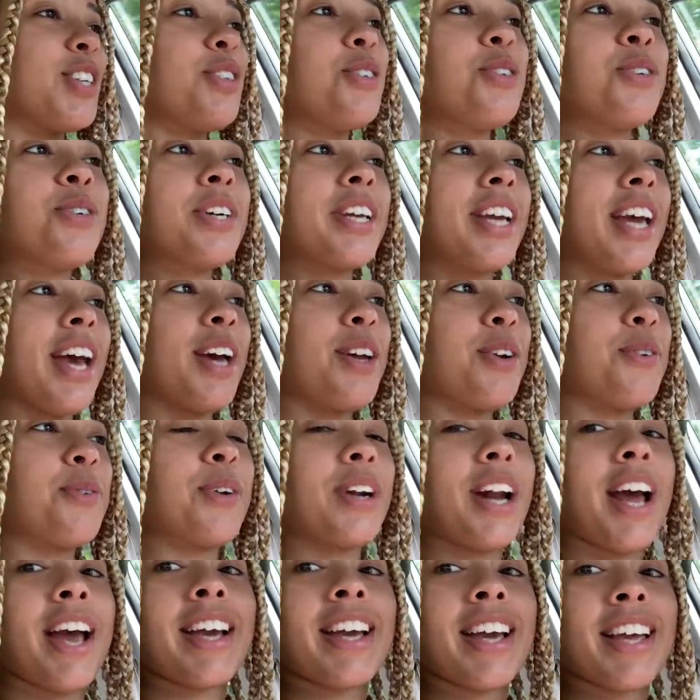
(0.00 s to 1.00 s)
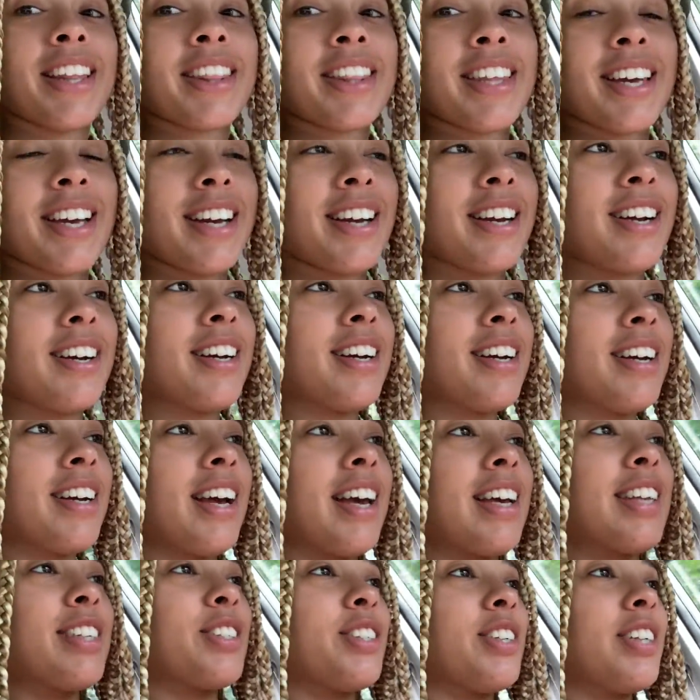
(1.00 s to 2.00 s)
you again when I get there.
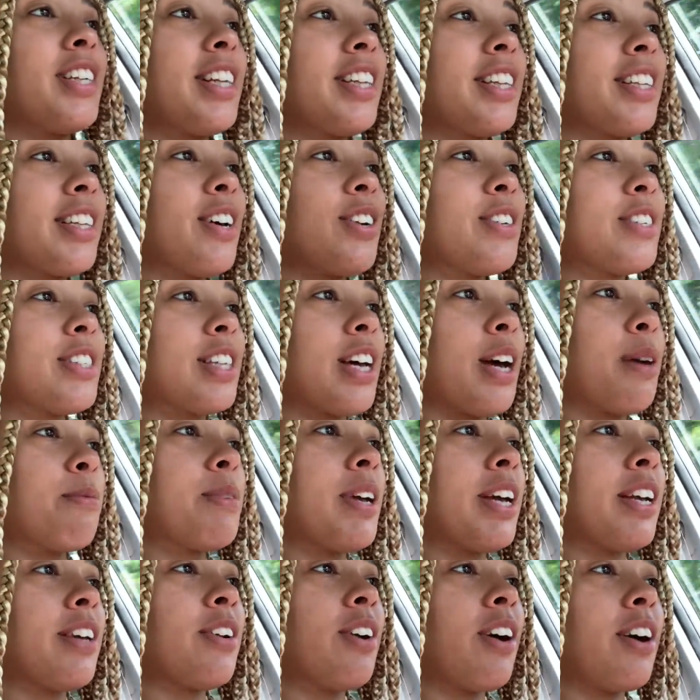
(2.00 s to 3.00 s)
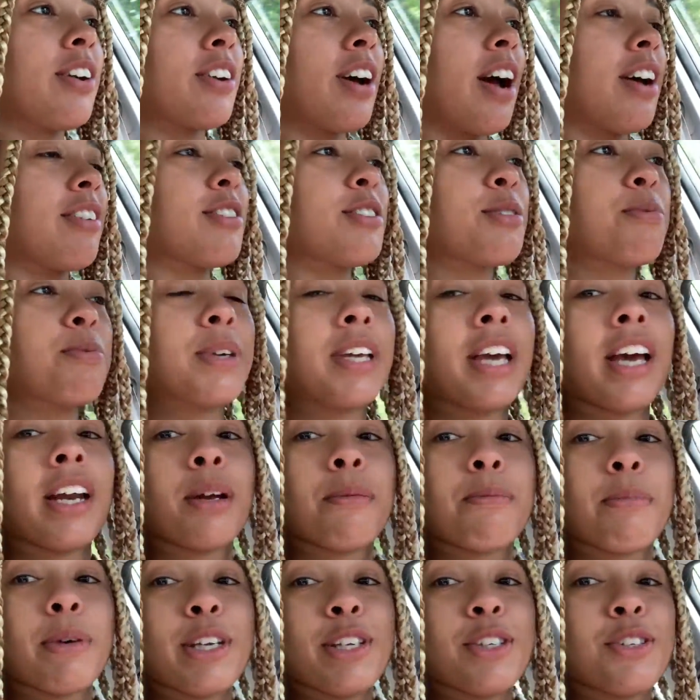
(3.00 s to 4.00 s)
Is there anything else to update you on? I've just been
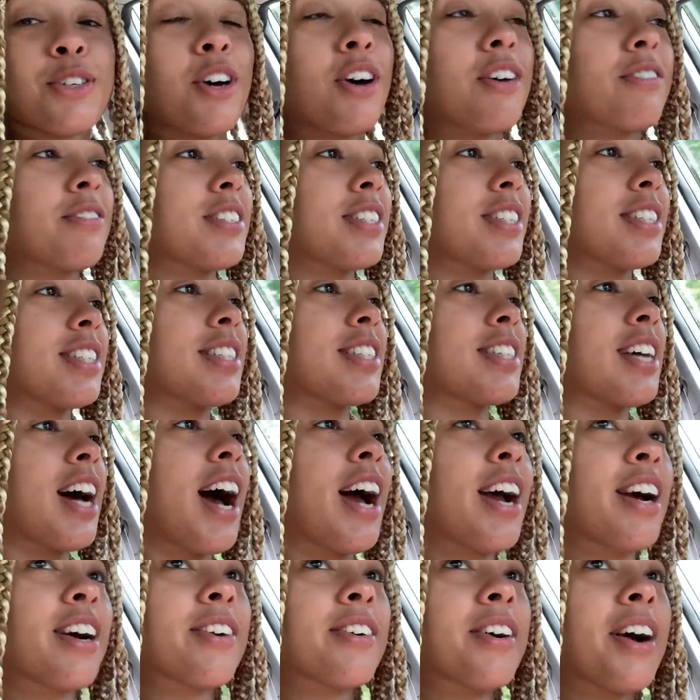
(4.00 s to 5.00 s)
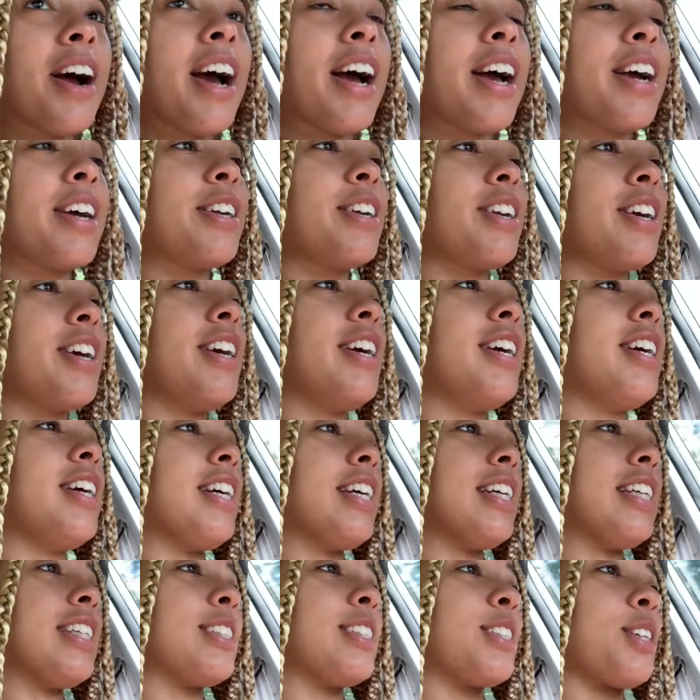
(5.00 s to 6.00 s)
getting pissed off this entire ride
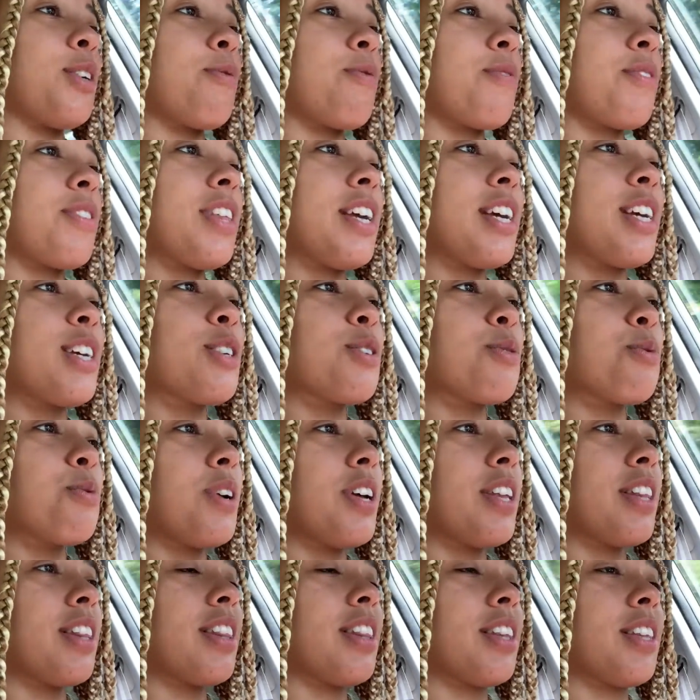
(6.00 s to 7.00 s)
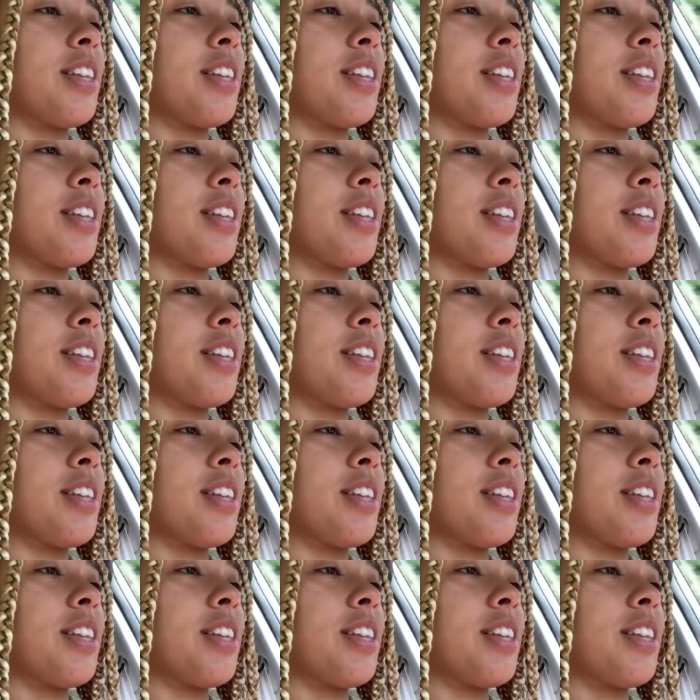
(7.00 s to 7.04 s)
because of things with,